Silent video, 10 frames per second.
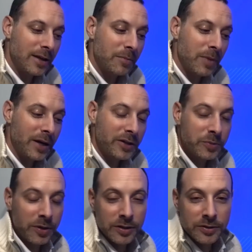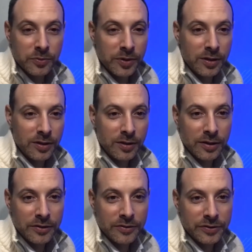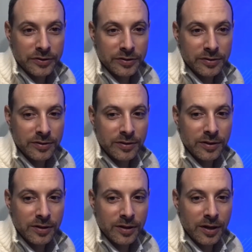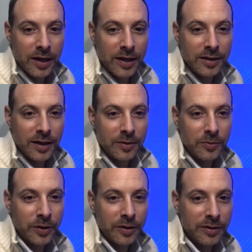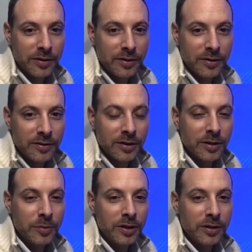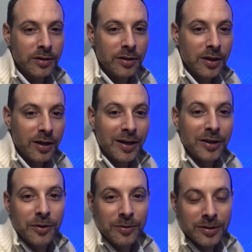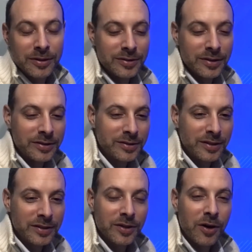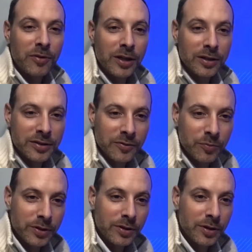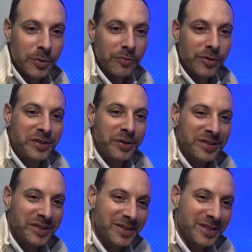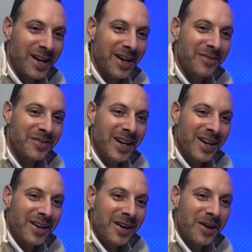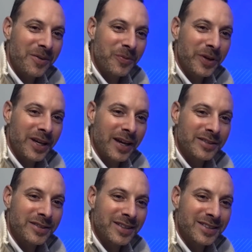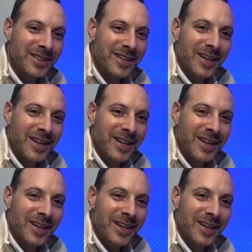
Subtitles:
In my experience, it's just, and with the limited, I know it's all relative, but the limited resources I have, we can't just